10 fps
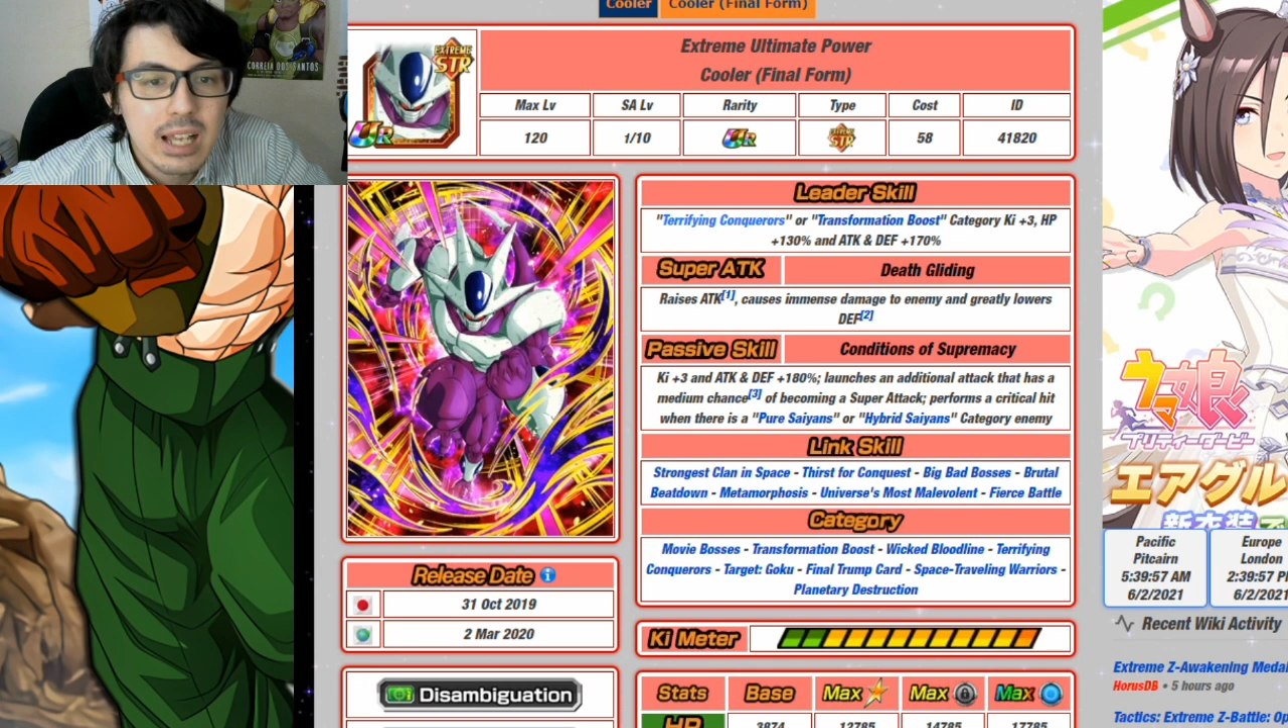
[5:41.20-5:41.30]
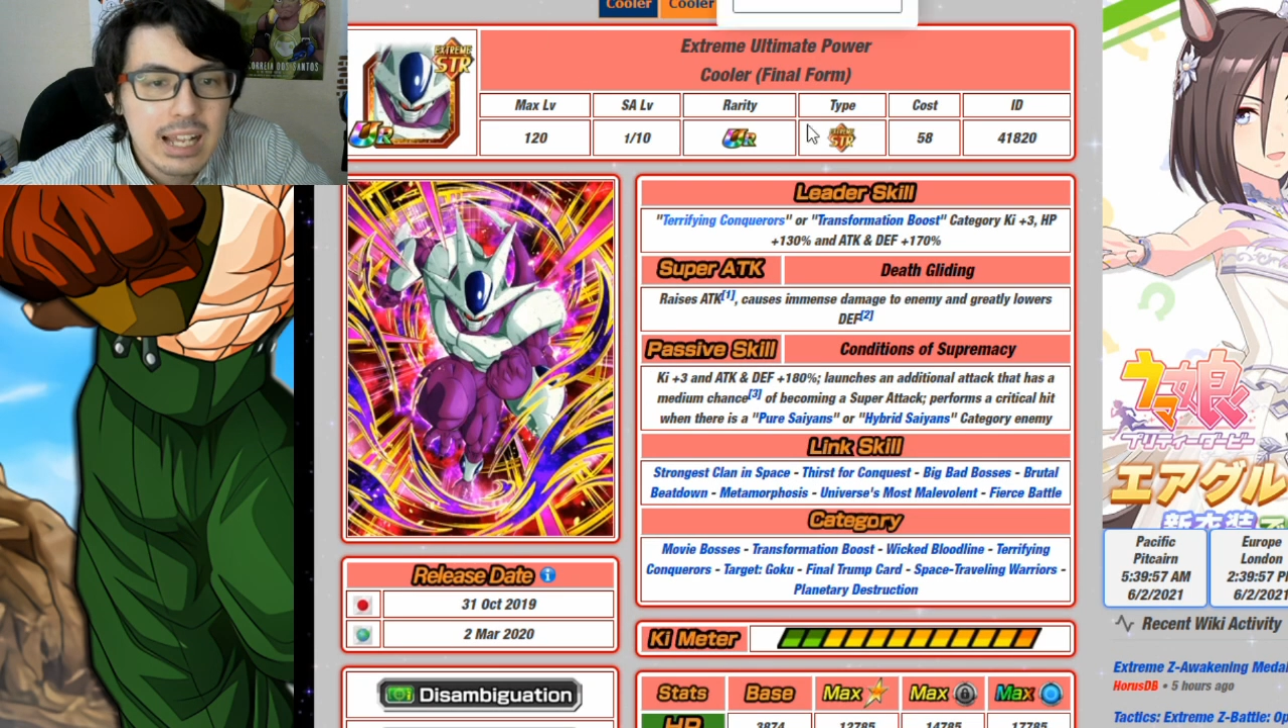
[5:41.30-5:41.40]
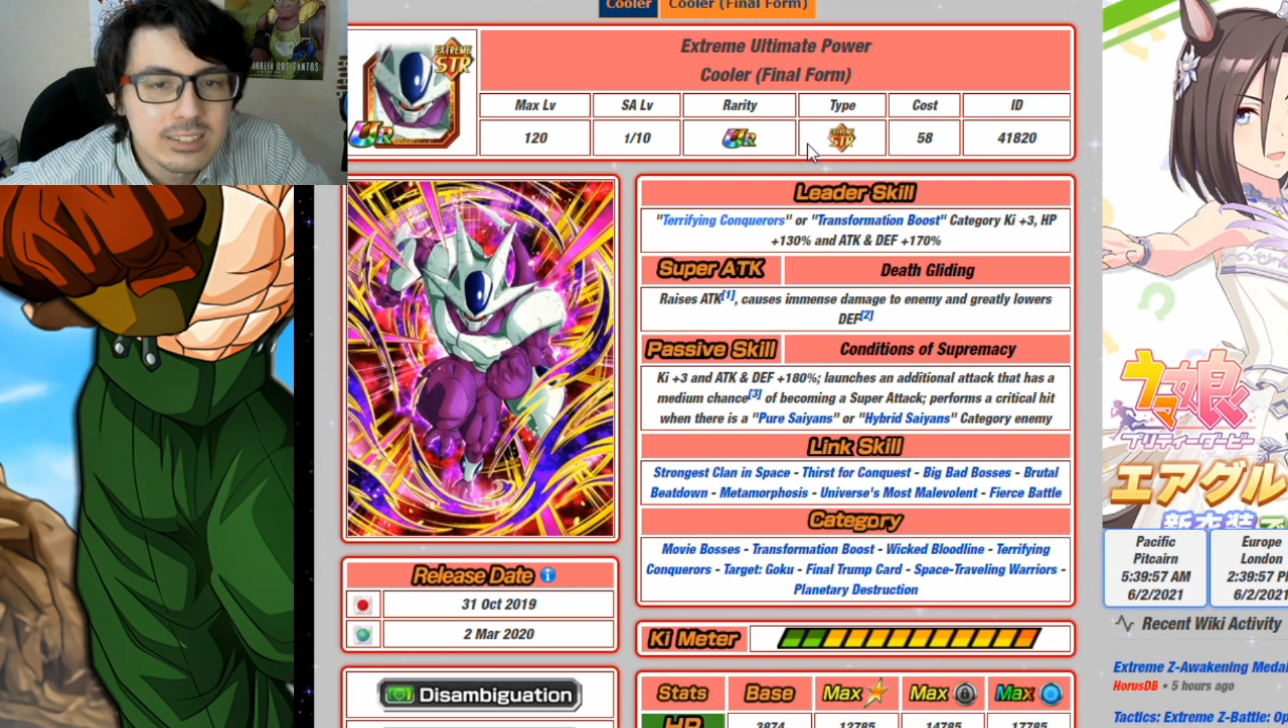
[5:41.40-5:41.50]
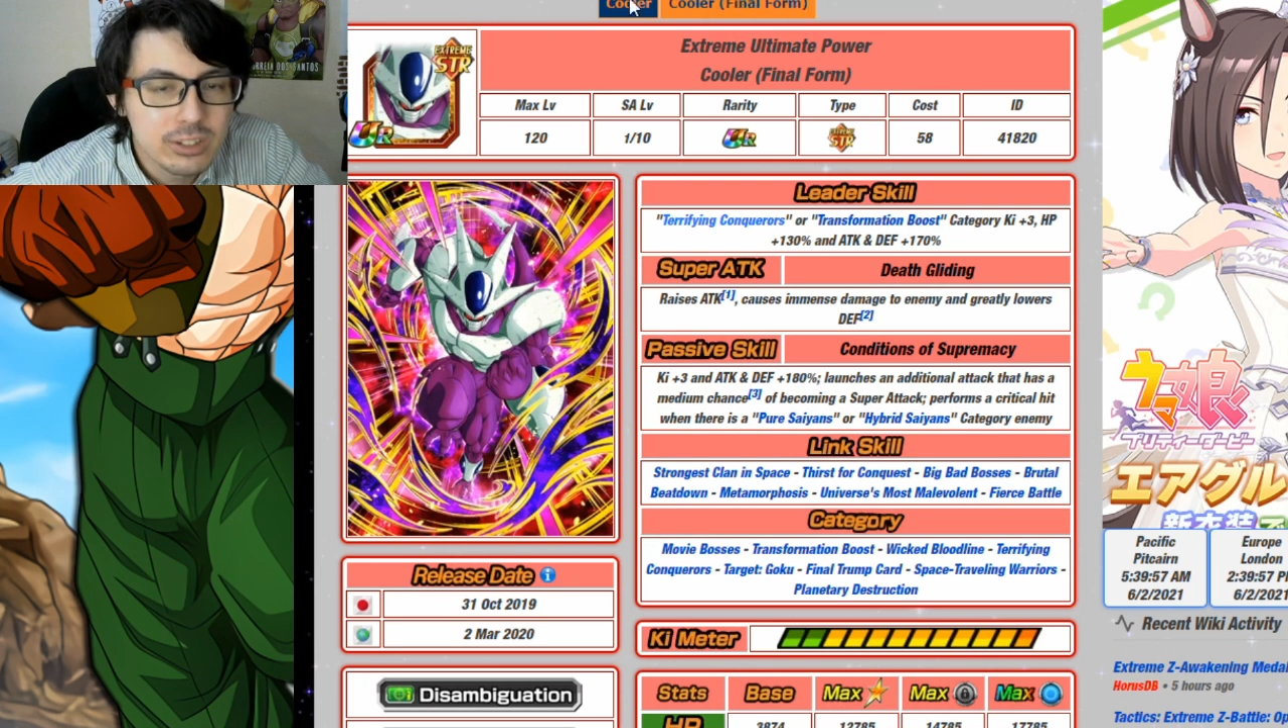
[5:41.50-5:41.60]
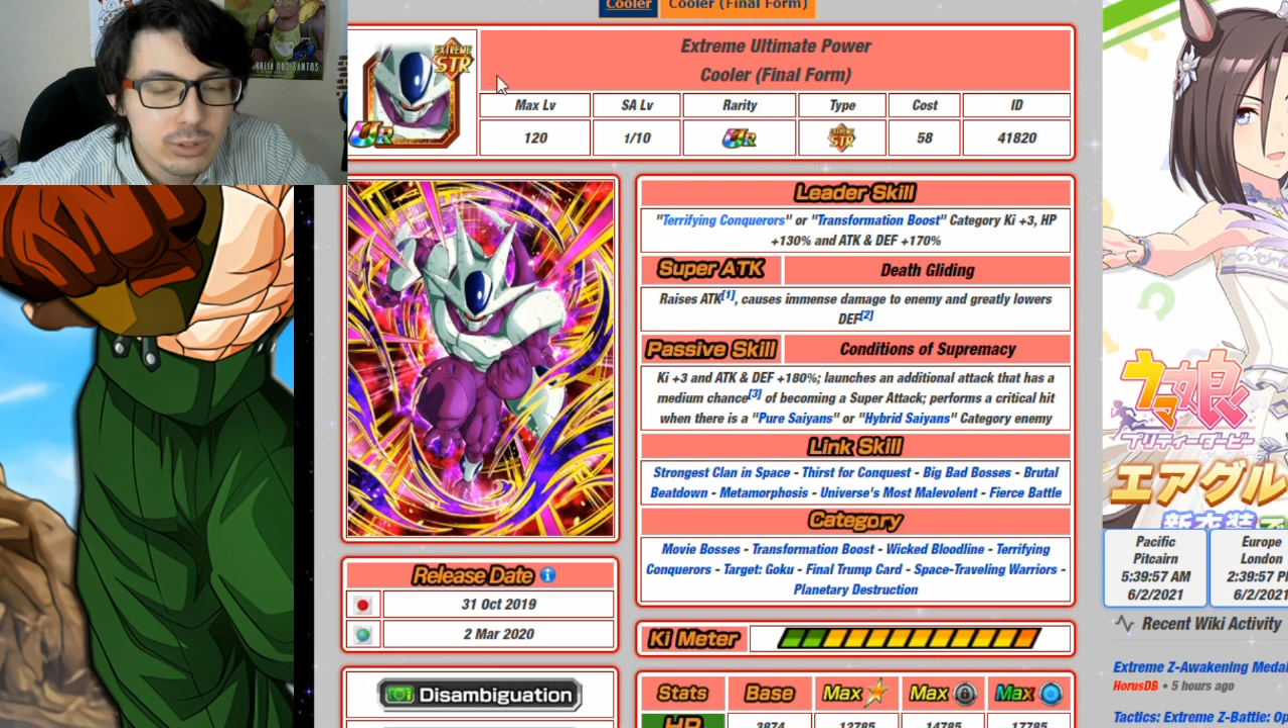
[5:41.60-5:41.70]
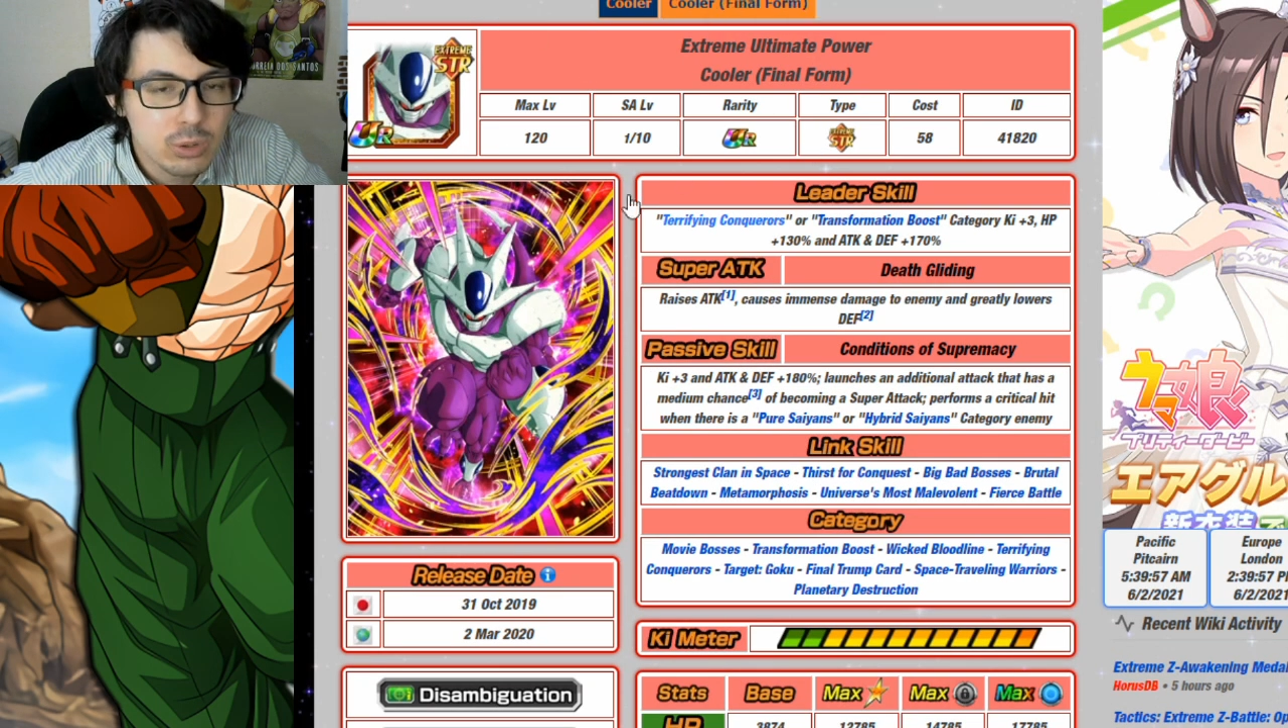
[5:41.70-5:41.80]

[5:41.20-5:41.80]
STR